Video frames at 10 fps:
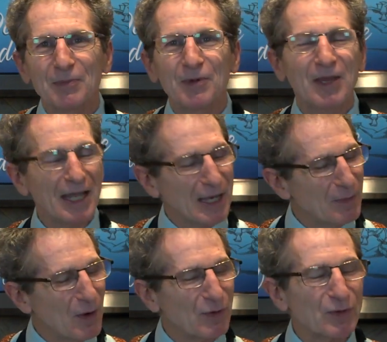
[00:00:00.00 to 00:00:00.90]
When they
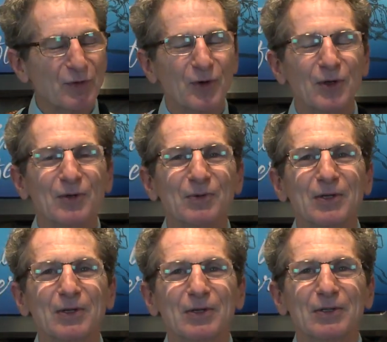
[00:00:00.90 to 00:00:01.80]
come over for
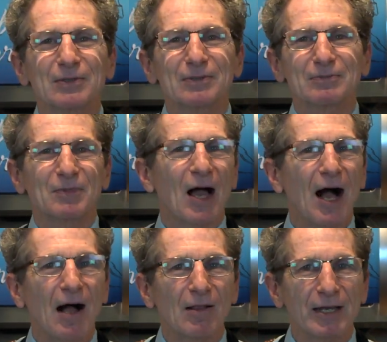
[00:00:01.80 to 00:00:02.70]
the
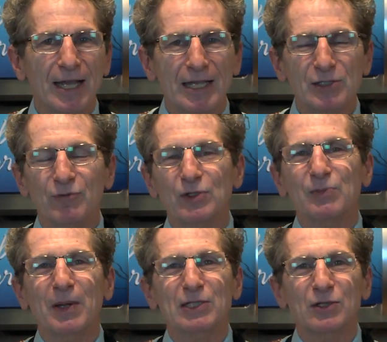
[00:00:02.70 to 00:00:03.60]
holidays, for
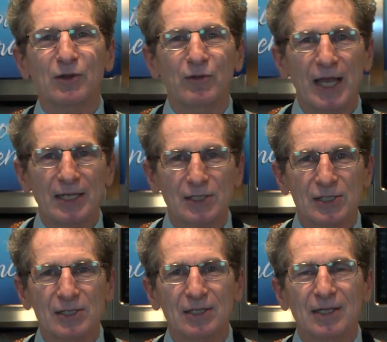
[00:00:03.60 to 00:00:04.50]
special
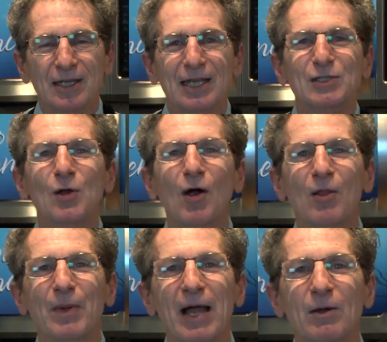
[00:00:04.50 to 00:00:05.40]
events, it's all
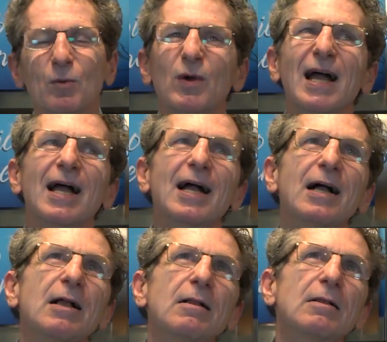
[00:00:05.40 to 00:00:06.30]
about,
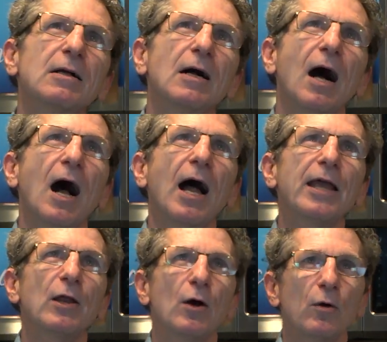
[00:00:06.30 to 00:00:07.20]
well,
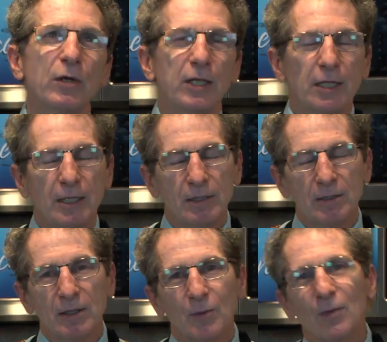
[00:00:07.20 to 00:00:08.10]
I don't
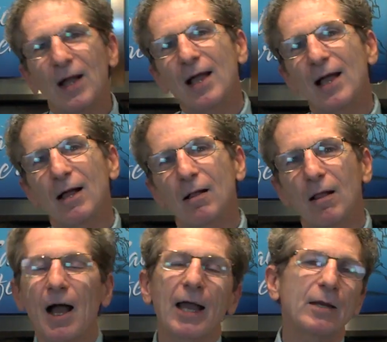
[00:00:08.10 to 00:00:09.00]
eat,
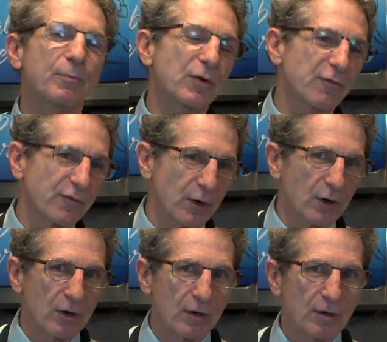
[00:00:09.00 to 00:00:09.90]
well, I'd
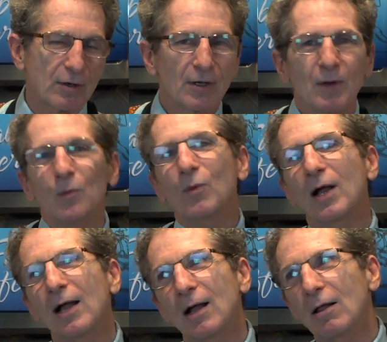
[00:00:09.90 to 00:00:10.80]
prefer,
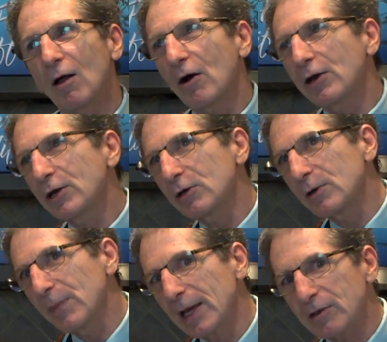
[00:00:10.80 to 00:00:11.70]
well, are you going
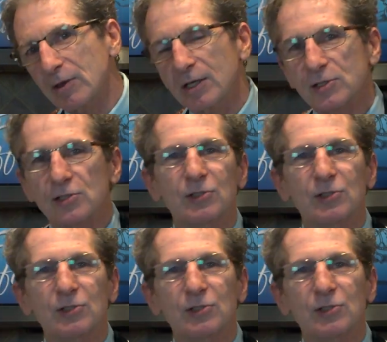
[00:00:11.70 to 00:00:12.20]
to make this?